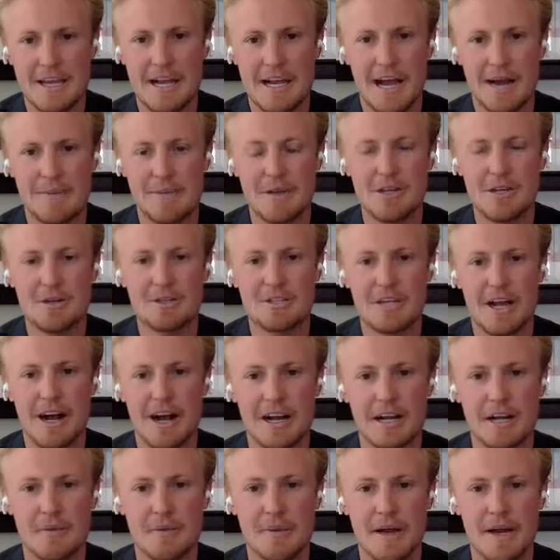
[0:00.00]
I mean, you
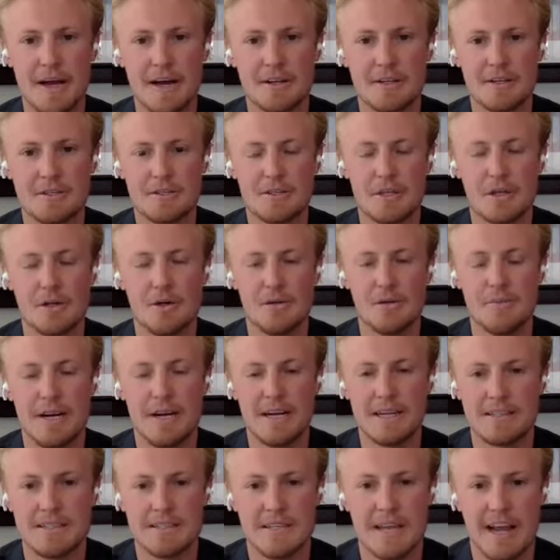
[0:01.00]
talk about 2
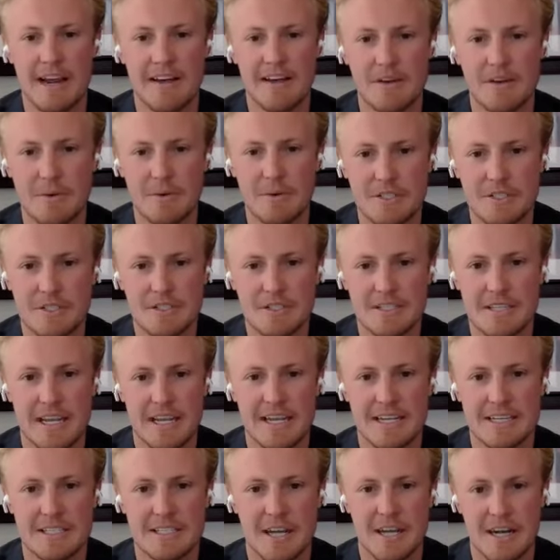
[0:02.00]
months, everyone just
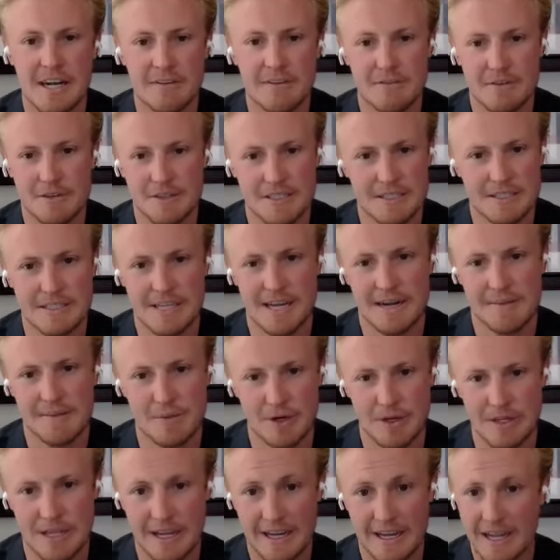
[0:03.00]
takes off for the
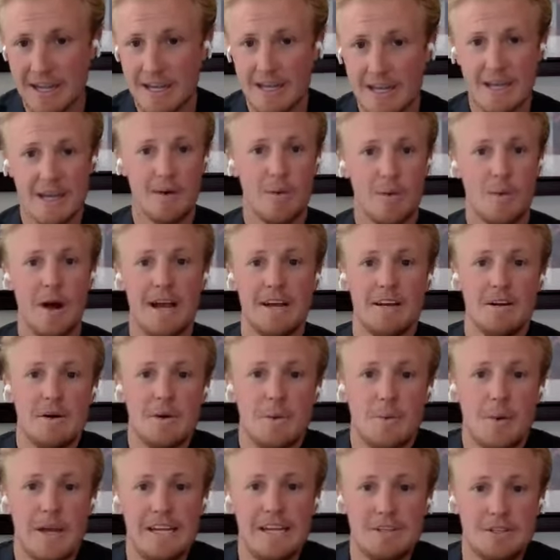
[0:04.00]
summer. Like, why
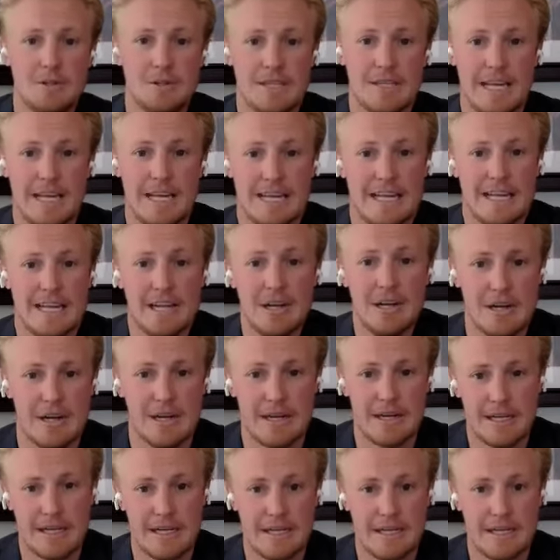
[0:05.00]
don't we do that here?